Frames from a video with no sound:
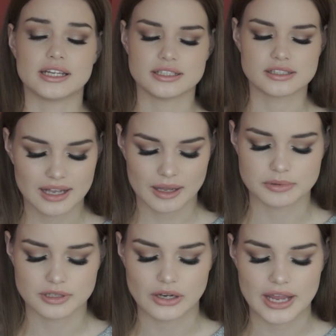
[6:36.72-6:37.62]
it is
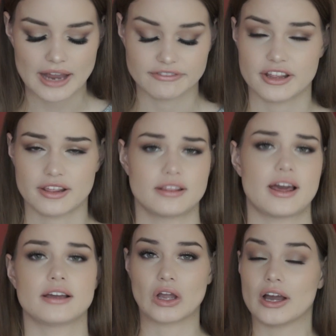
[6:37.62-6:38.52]
absolutely everything
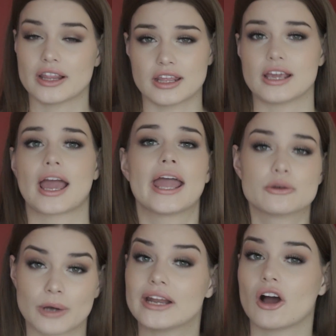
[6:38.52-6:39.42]
that I think a
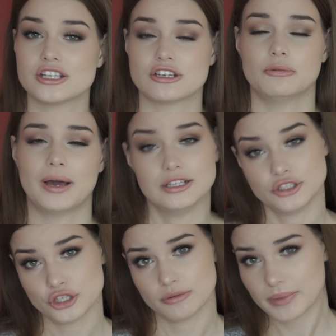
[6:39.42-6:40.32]
great eyeshadow
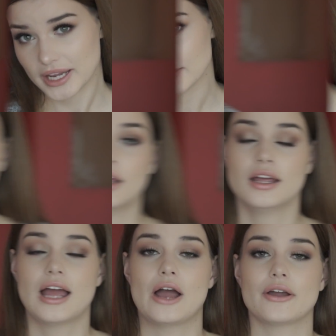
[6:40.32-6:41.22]
palette should be.
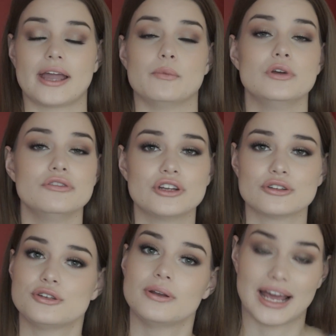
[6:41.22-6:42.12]
Okay, moving
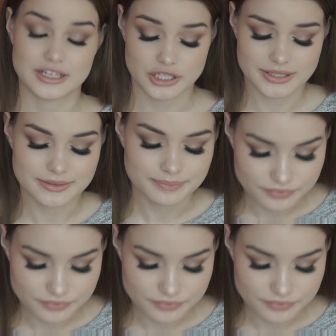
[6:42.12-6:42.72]
on to lashes.